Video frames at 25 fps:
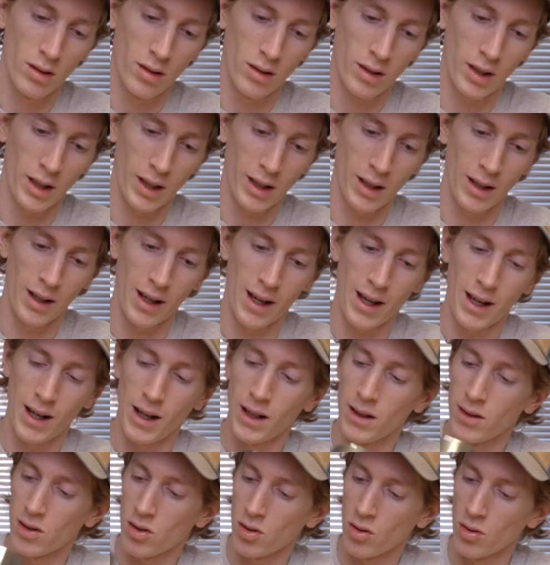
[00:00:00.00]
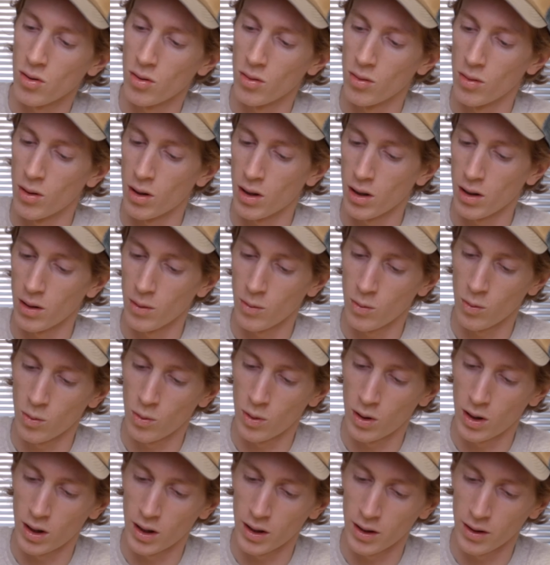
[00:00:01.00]
I can add to our
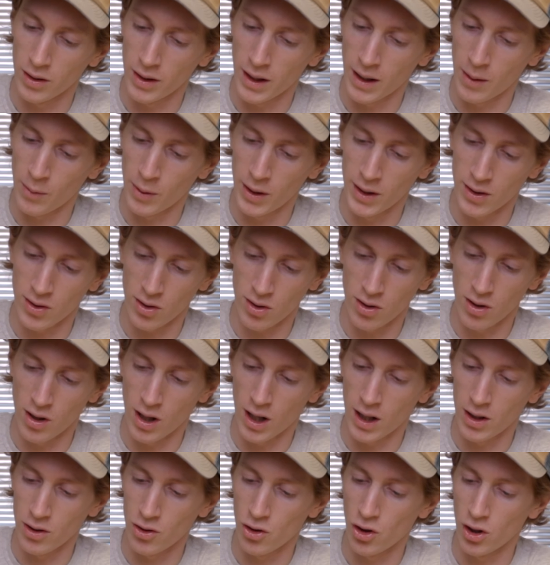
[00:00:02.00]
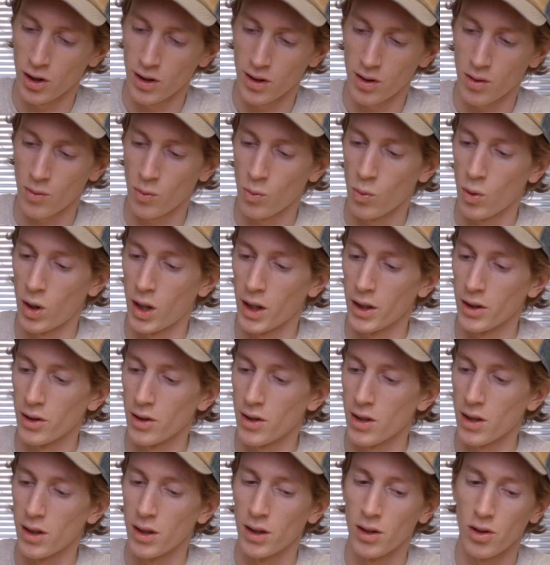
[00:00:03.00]
water. That way it's not just water, tea,